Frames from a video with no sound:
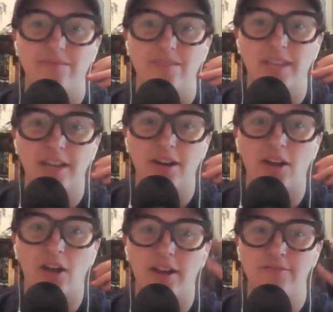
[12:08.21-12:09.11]
They
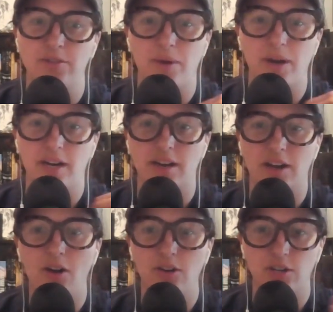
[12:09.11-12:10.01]
all have to wear
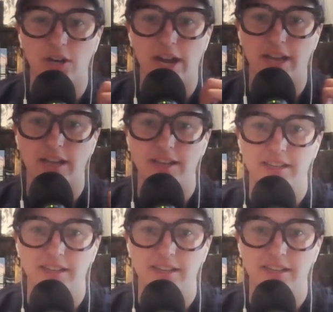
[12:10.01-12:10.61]
all gray.